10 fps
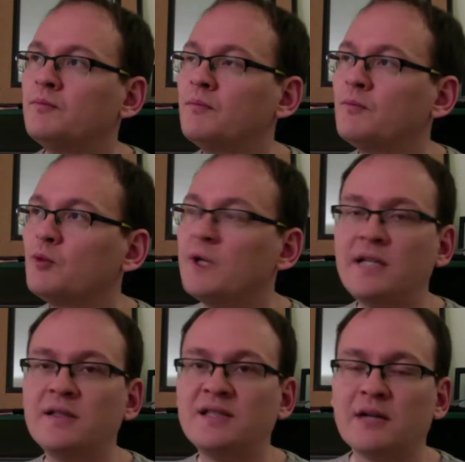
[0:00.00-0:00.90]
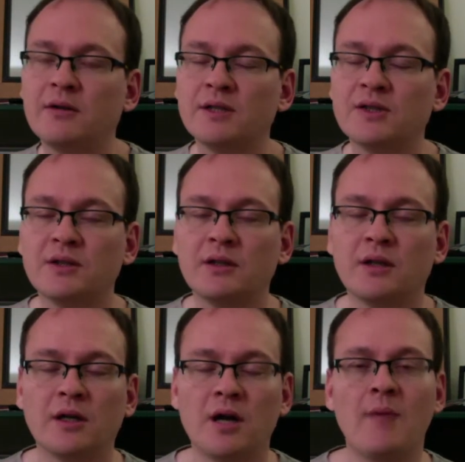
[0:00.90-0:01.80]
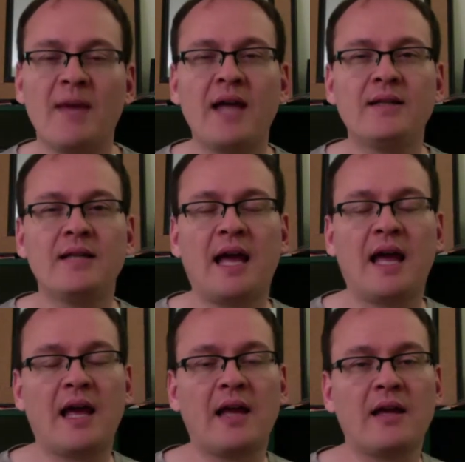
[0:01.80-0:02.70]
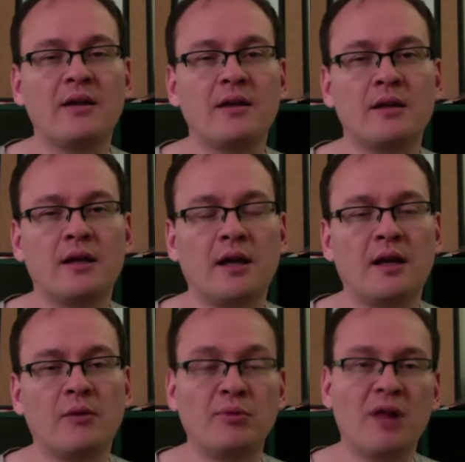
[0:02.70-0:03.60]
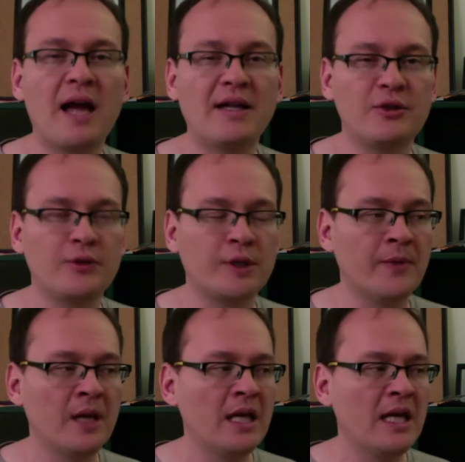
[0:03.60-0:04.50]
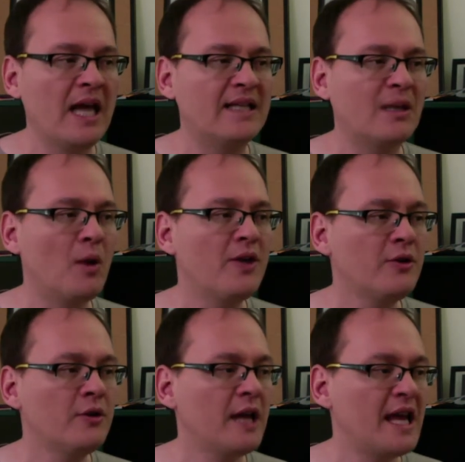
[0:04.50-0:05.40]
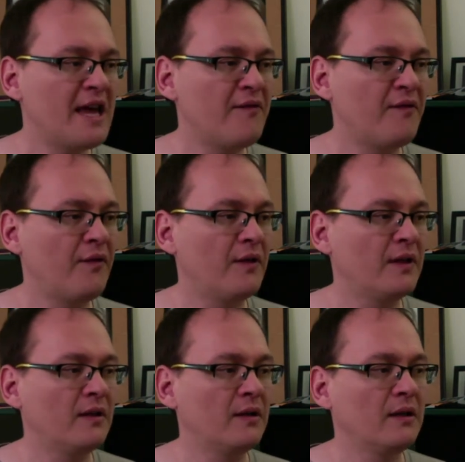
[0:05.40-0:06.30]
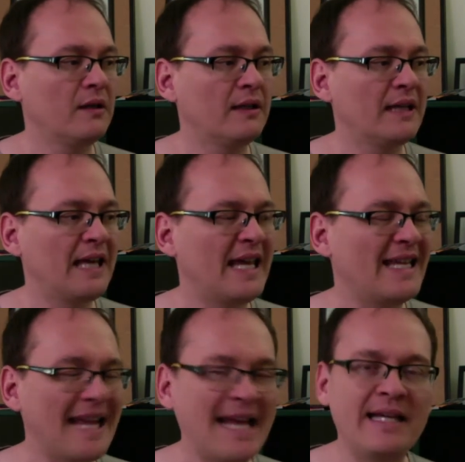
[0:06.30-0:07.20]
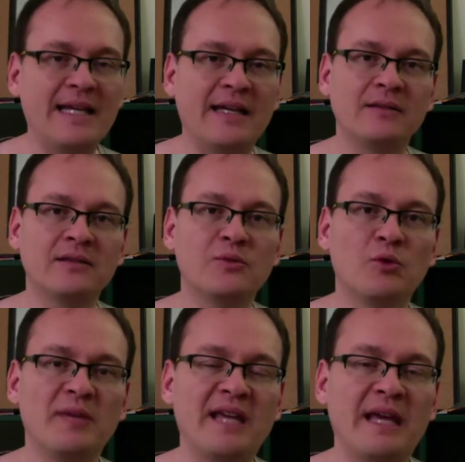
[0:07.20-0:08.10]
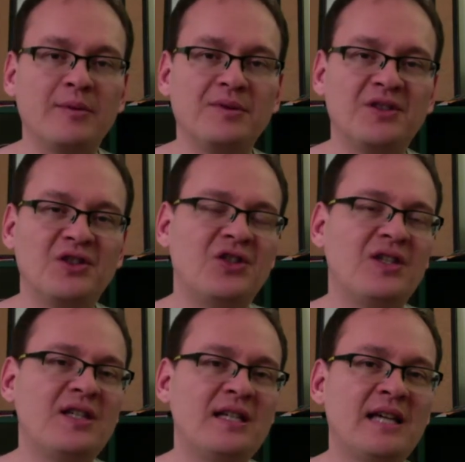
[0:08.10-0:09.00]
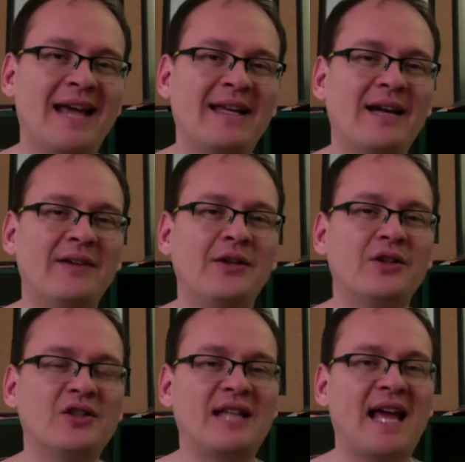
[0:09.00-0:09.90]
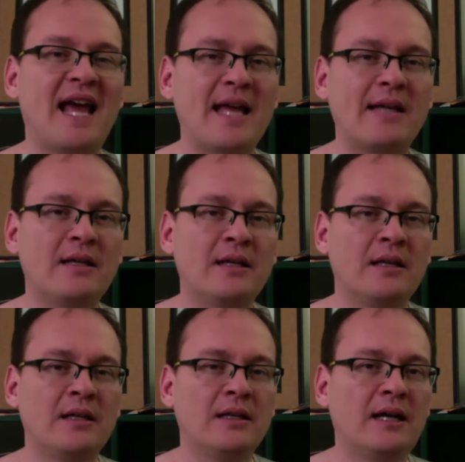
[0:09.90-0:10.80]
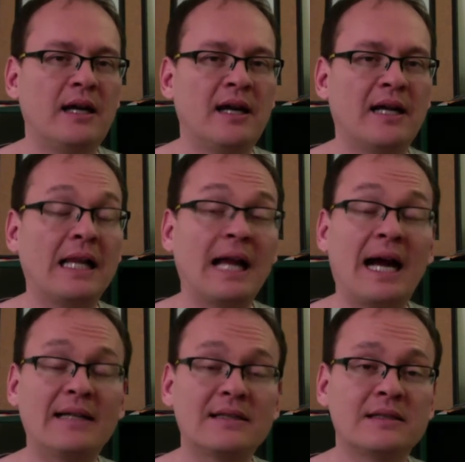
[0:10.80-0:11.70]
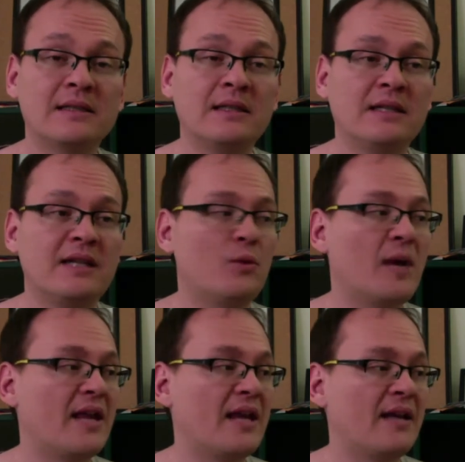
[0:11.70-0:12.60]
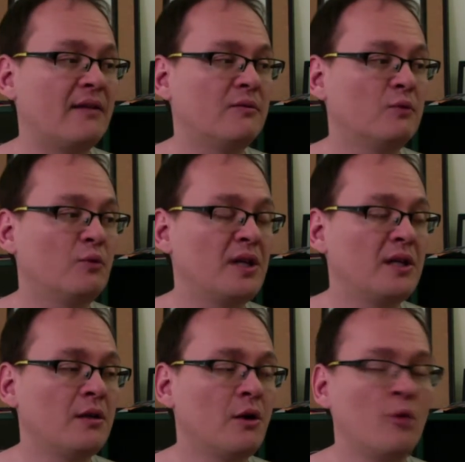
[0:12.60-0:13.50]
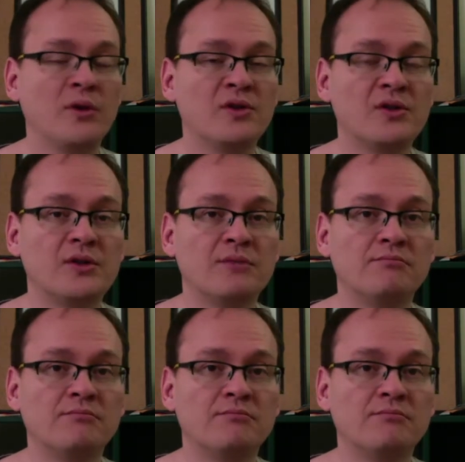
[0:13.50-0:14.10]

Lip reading: reading Sarah's comment and replying to it is, I wonder if Canadians will be able to see and understand class in the way that would be almost